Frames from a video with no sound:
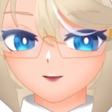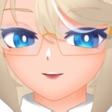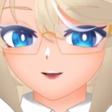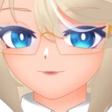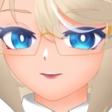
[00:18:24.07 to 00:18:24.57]

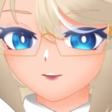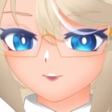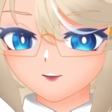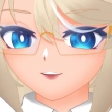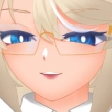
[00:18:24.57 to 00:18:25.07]
get me another
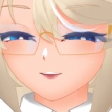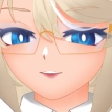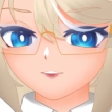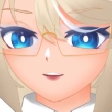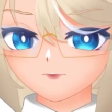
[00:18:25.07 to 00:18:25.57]
testing
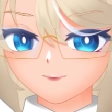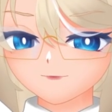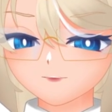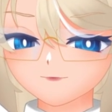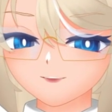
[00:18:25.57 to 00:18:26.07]
until January
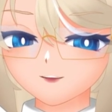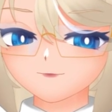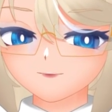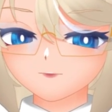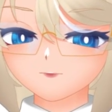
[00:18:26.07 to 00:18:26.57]
1st of my
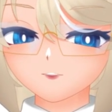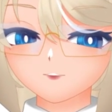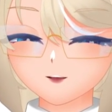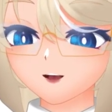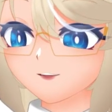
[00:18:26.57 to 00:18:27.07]
debut,
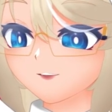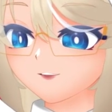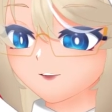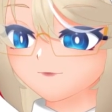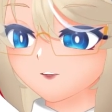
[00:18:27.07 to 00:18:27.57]
and
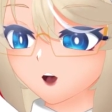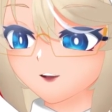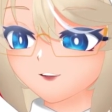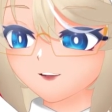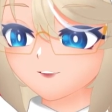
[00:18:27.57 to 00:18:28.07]
for
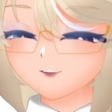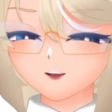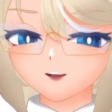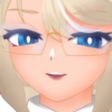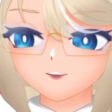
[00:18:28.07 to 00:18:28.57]
context,
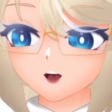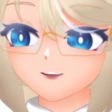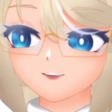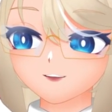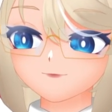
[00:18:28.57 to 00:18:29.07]
he did
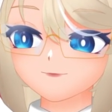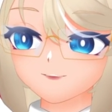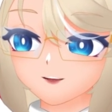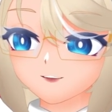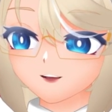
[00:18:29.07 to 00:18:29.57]
not give
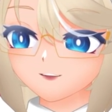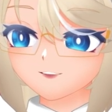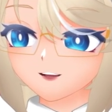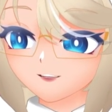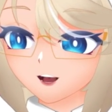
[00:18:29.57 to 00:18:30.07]
me a
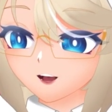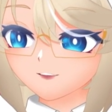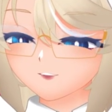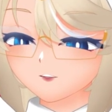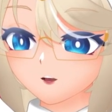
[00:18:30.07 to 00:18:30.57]
deadline.
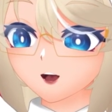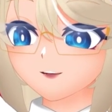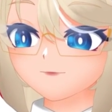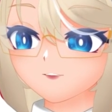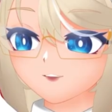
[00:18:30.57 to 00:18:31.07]
So
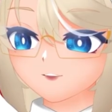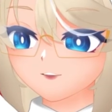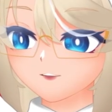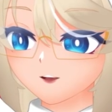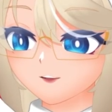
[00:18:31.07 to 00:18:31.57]
I'm just
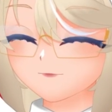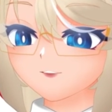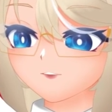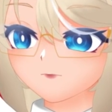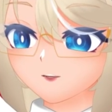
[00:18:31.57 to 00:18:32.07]

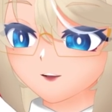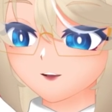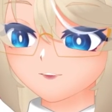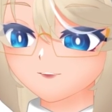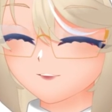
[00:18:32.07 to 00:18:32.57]
working
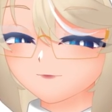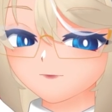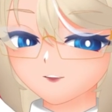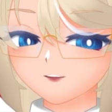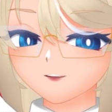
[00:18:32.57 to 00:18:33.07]
on this and
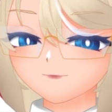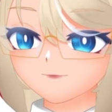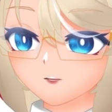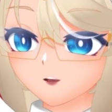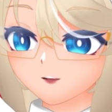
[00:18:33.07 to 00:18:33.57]
putting in
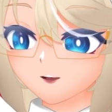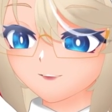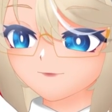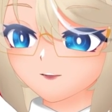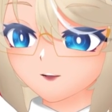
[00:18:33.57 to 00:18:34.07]
full effort.